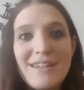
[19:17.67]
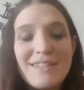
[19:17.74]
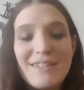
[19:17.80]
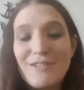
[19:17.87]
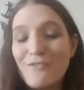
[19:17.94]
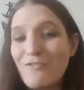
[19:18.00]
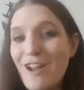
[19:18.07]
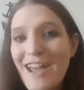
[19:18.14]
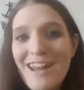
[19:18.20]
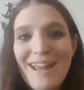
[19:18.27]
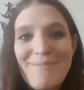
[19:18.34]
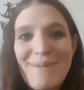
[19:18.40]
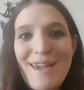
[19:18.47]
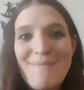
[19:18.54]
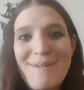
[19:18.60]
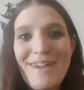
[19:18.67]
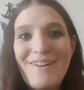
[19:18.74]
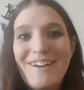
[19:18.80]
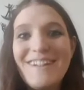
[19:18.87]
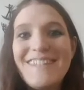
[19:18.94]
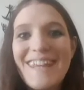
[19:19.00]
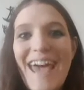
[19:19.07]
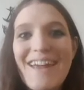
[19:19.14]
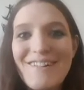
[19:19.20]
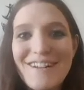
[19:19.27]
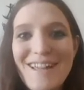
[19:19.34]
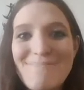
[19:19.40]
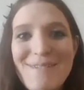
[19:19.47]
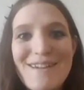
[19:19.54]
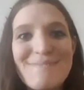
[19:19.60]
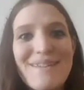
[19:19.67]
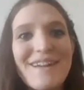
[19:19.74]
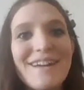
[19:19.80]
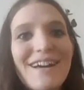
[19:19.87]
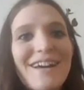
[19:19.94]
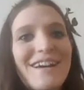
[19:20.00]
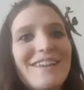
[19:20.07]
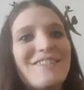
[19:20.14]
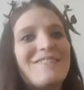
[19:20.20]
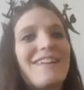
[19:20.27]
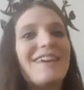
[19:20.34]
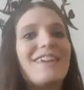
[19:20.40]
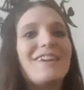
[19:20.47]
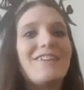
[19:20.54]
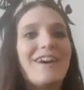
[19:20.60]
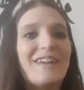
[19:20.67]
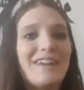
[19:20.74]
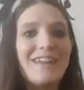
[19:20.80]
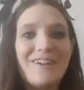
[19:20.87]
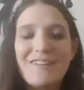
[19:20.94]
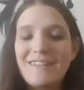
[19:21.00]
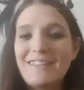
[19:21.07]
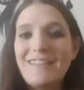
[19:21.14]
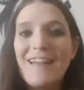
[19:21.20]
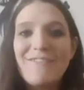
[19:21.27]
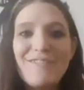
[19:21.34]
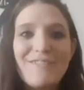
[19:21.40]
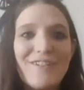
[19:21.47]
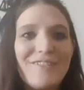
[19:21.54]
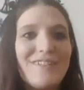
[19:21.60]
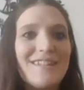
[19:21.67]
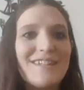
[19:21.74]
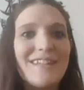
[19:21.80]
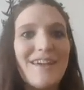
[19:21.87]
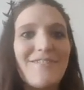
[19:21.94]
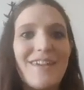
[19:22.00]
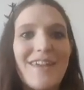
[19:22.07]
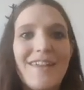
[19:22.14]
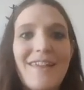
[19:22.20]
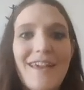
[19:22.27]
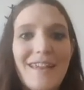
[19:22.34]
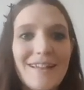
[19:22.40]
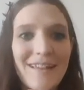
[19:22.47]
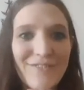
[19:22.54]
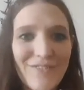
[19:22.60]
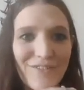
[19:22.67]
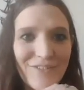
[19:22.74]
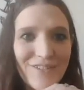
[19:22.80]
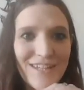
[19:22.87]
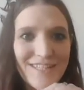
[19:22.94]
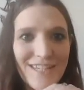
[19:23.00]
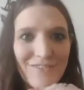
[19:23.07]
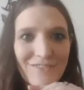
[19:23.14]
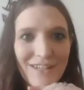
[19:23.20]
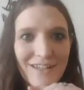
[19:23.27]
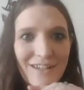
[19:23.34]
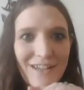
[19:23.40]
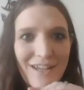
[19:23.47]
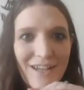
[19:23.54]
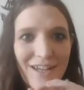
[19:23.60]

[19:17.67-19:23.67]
Is it a Friday baby or a Saturday baby? And they're like, you got it out at 11:57.